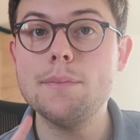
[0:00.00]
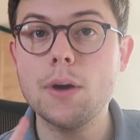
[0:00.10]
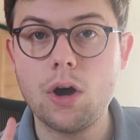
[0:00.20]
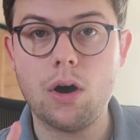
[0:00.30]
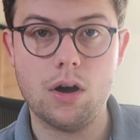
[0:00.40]

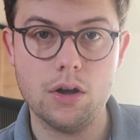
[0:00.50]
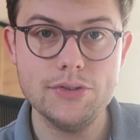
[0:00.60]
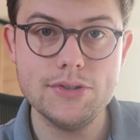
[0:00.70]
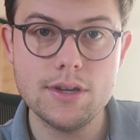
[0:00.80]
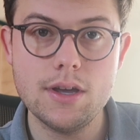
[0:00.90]

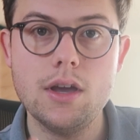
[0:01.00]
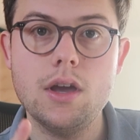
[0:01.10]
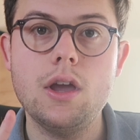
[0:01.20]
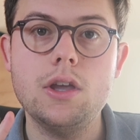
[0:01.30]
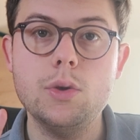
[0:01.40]
because
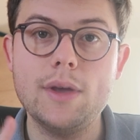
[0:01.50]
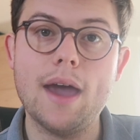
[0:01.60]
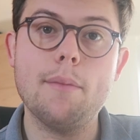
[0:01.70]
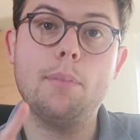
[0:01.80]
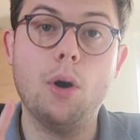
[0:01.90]
you
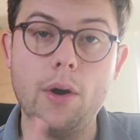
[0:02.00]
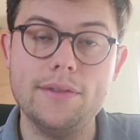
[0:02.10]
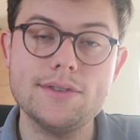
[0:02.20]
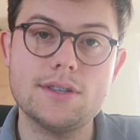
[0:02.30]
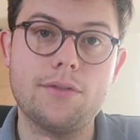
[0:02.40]
get
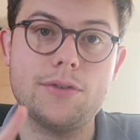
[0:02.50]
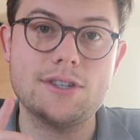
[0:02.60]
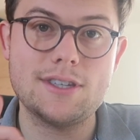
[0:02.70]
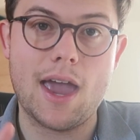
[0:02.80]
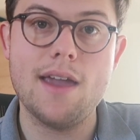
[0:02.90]
points for
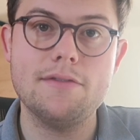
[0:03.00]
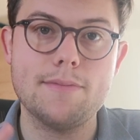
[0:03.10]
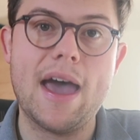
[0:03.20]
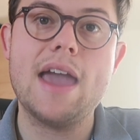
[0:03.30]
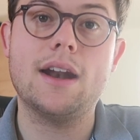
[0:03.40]
saves
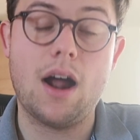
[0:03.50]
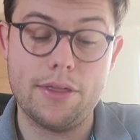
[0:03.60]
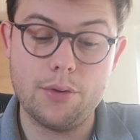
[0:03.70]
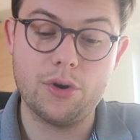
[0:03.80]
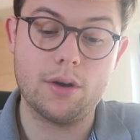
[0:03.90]
made. And I
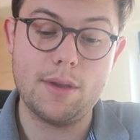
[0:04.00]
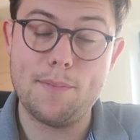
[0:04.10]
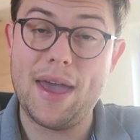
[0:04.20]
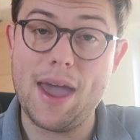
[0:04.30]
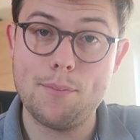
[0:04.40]
think we're going to be
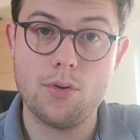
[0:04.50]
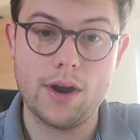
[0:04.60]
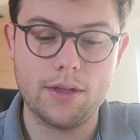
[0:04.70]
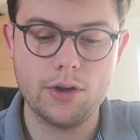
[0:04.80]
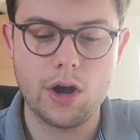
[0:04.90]

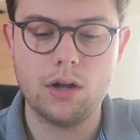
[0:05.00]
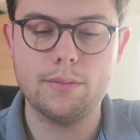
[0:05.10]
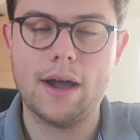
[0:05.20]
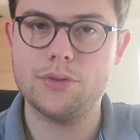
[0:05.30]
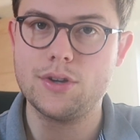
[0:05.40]
peppering the
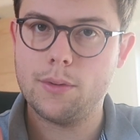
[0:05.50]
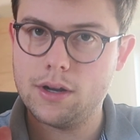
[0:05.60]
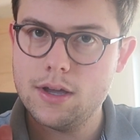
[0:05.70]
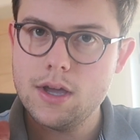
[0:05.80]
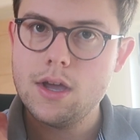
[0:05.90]
goalmouth. So I'm
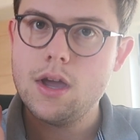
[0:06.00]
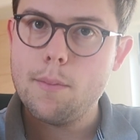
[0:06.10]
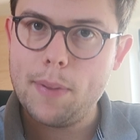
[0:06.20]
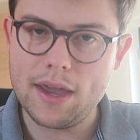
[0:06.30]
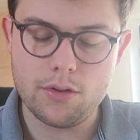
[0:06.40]
going to
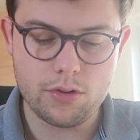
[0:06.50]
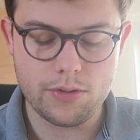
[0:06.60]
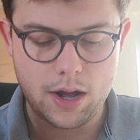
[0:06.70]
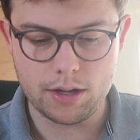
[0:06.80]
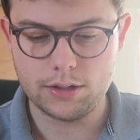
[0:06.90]
pick
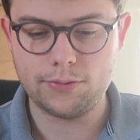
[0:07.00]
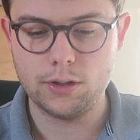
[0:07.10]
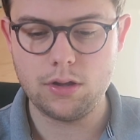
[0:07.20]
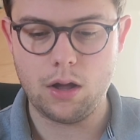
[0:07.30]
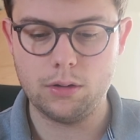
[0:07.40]
the
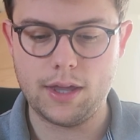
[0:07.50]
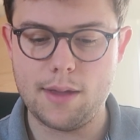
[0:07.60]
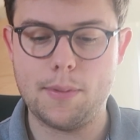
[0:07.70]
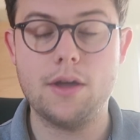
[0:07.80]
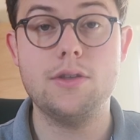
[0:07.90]
Huddersfield
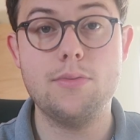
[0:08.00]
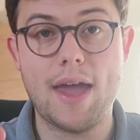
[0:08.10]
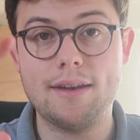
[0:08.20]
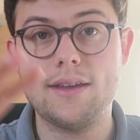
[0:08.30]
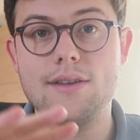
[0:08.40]
goalkeeper. You
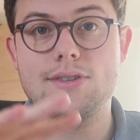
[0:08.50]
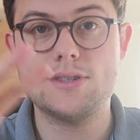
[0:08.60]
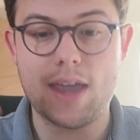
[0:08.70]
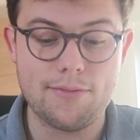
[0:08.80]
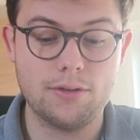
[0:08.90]
then get
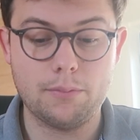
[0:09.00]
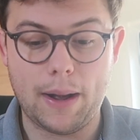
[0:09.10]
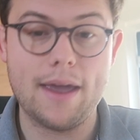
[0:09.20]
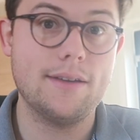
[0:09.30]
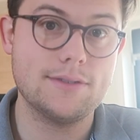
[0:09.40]
7
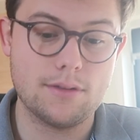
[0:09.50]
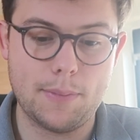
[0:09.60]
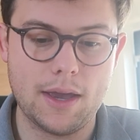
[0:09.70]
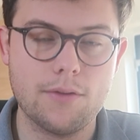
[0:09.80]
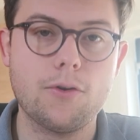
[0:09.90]
players to
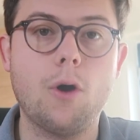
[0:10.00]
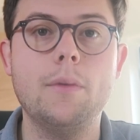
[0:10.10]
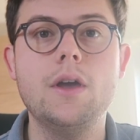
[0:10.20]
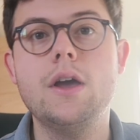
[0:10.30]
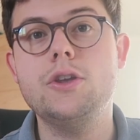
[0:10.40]
pick
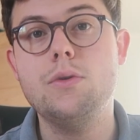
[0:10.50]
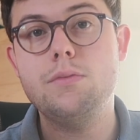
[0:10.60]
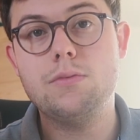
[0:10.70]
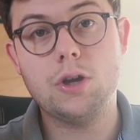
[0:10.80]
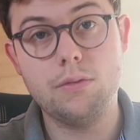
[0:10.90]
from.
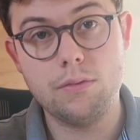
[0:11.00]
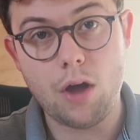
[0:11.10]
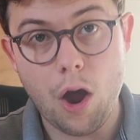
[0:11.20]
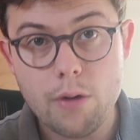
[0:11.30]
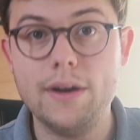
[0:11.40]
You
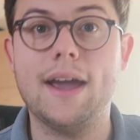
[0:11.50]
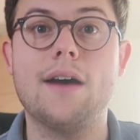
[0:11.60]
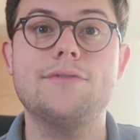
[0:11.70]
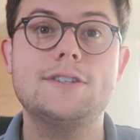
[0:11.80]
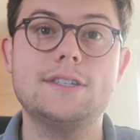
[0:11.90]
can only
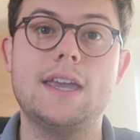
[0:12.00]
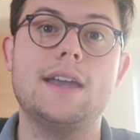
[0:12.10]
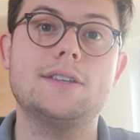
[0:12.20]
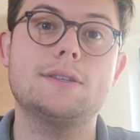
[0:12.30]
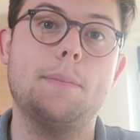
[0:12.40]
have
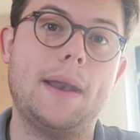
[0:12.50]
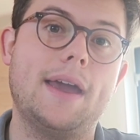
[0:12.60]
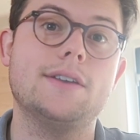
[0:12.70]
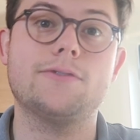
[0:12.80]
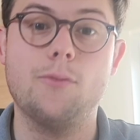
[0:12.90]
6
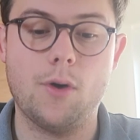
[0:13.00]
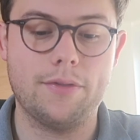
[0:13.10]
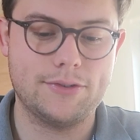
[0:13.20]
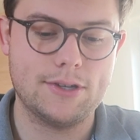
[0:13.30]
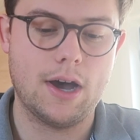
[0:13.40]
players from
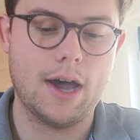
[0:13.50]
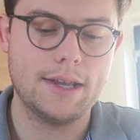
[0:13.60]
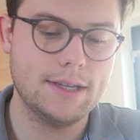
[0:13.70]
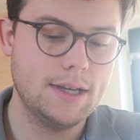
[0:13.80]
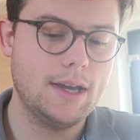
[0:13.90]
one
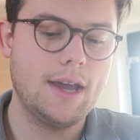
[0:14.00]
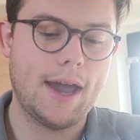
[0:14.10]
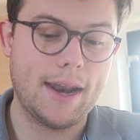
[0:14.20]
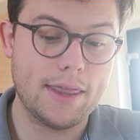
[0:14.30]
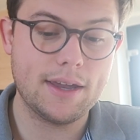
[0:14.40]
side.
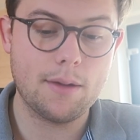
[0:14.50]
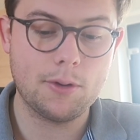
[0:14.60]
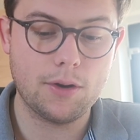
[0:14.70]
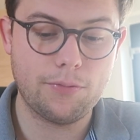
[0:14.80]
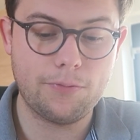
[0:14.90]
And I think I'm
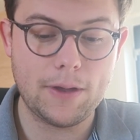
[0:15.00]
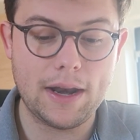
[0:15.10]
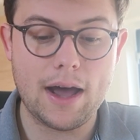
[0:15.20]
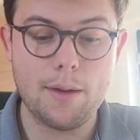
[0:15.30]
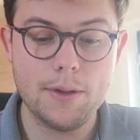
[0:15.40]
going to fill
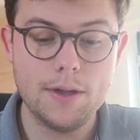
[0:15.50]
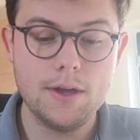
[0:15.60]
up